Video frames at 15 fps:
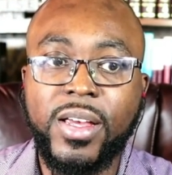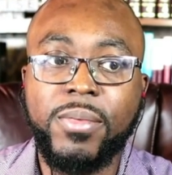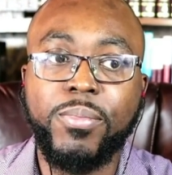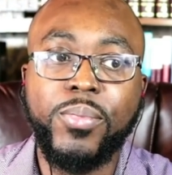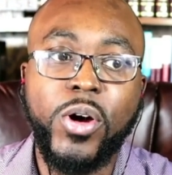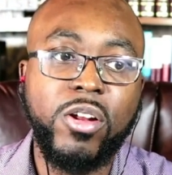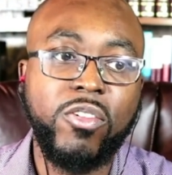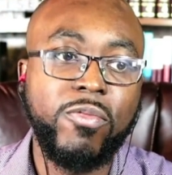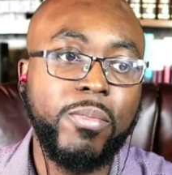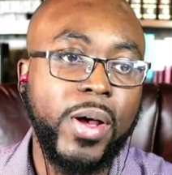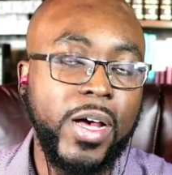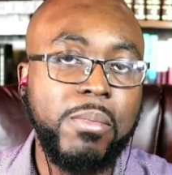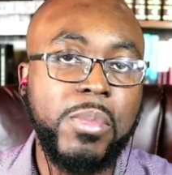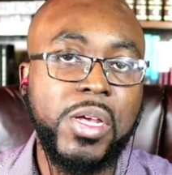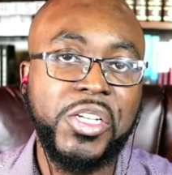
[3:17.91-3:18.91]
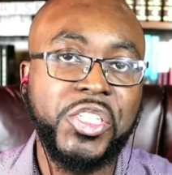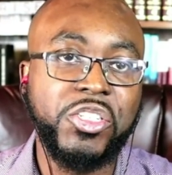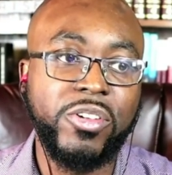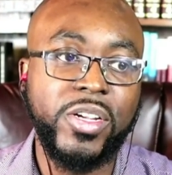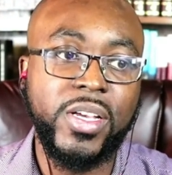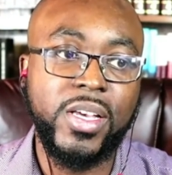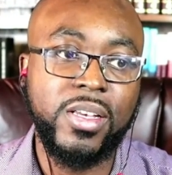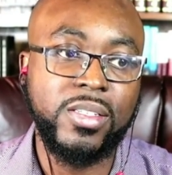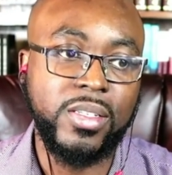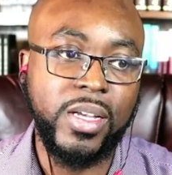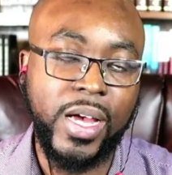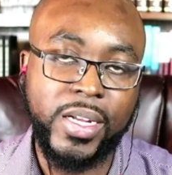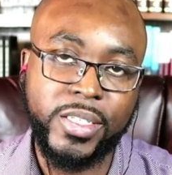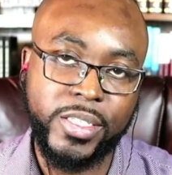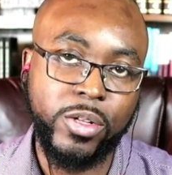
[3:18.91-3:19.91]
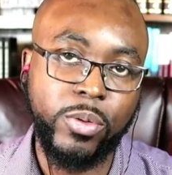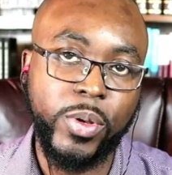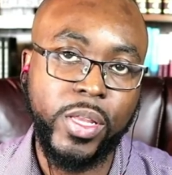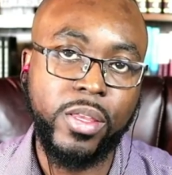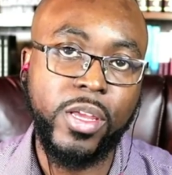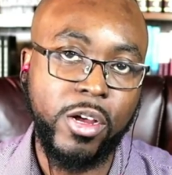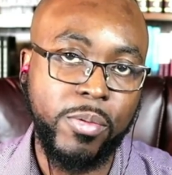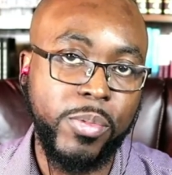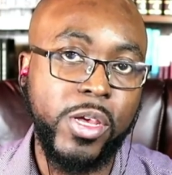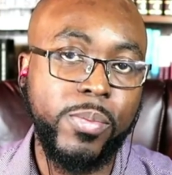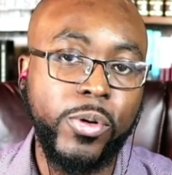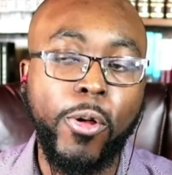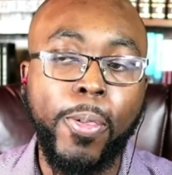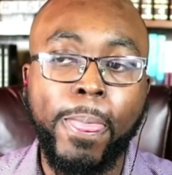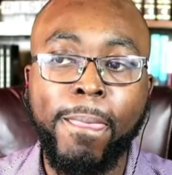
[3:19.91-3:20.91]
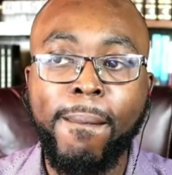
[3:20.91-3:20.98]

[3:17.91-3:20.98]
And part of my ministry is I deal with young people.